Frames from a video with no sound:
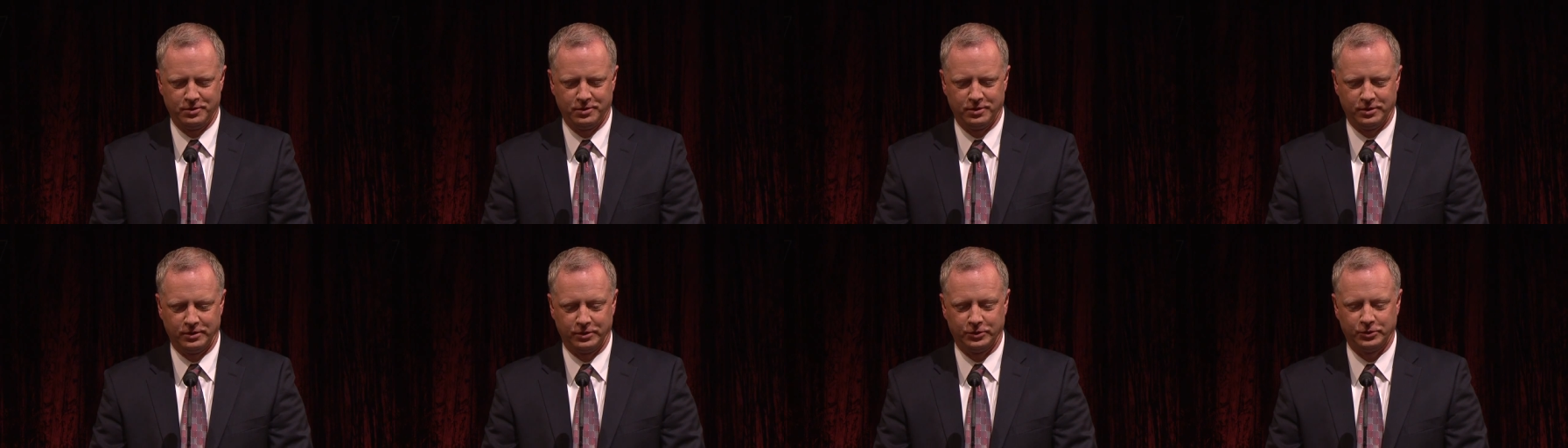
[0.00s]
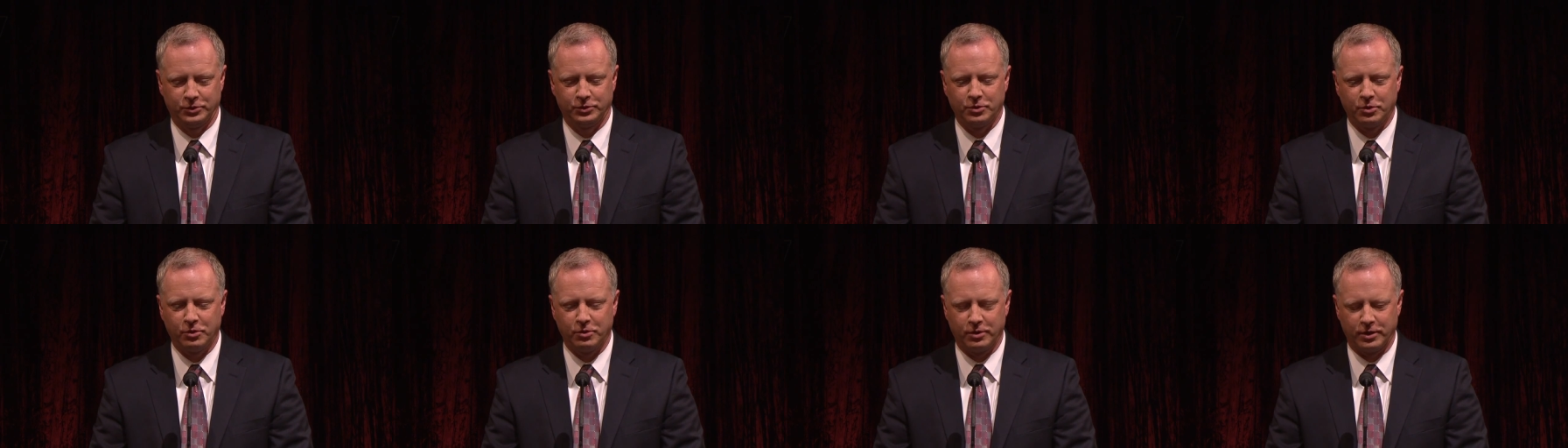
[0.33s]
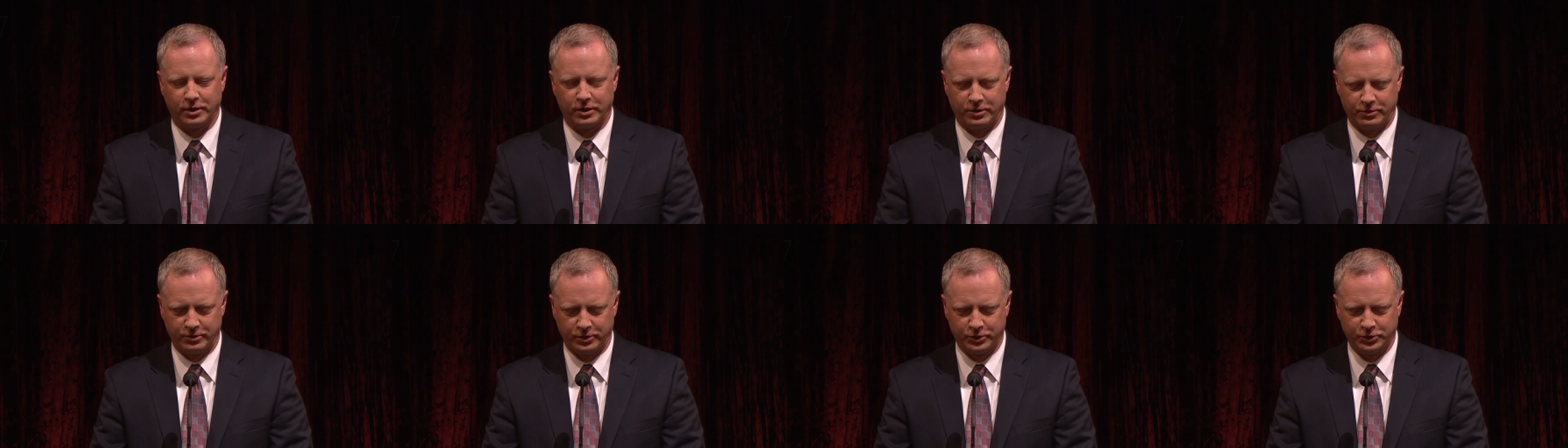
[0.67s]

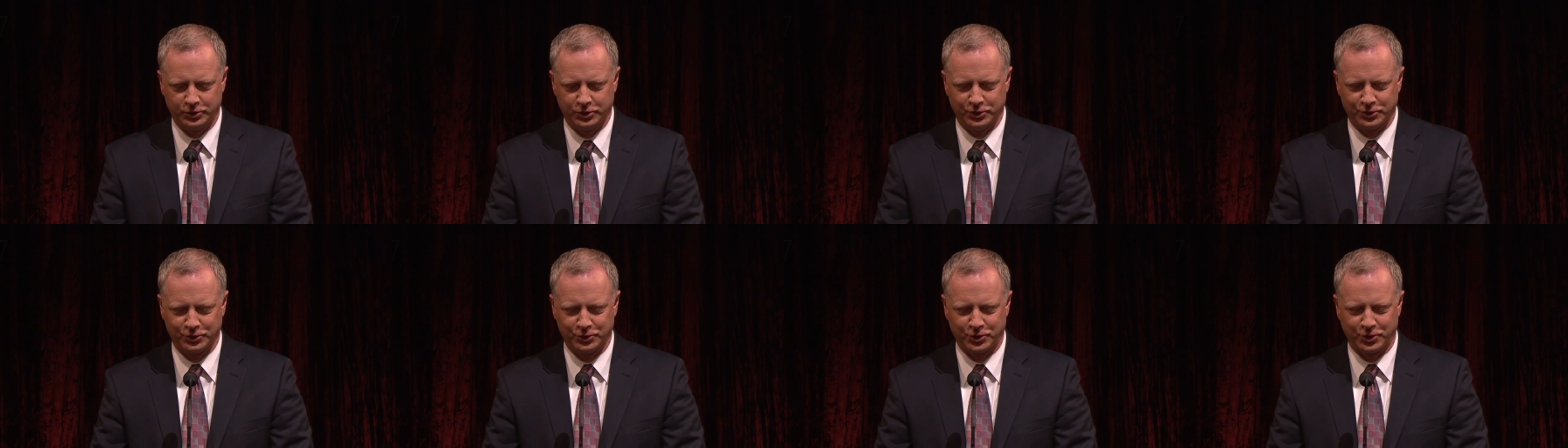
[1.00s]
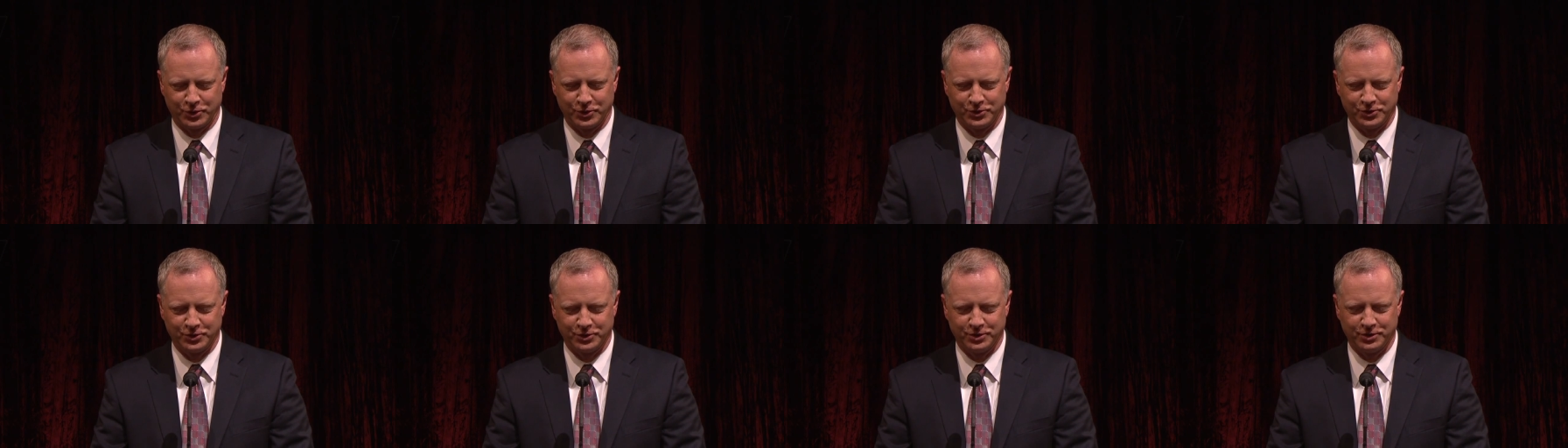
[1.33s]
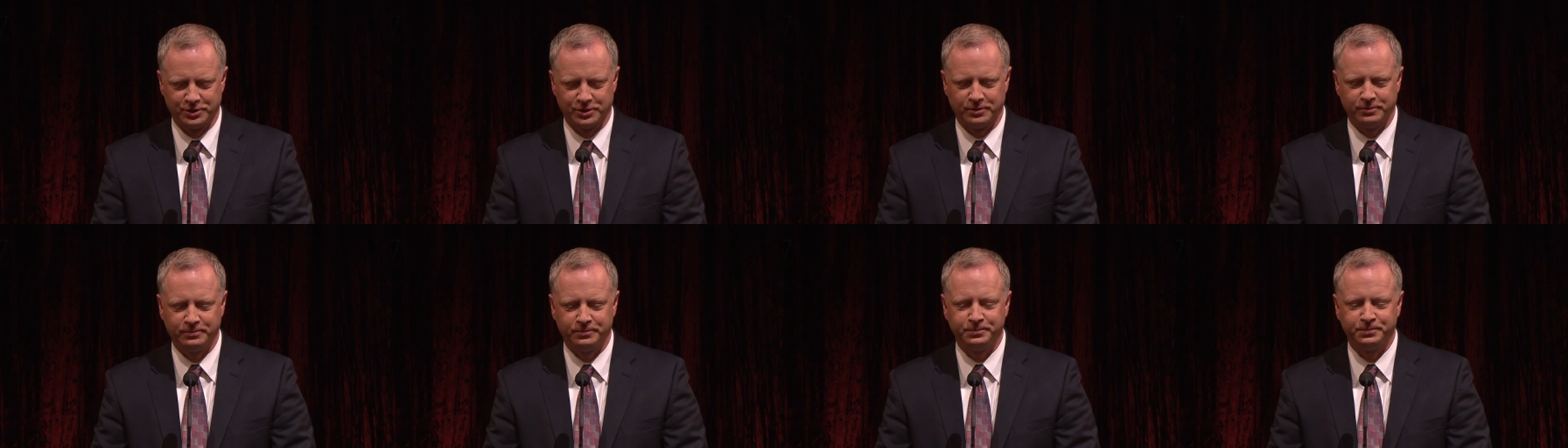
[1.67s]
historic Christian churches.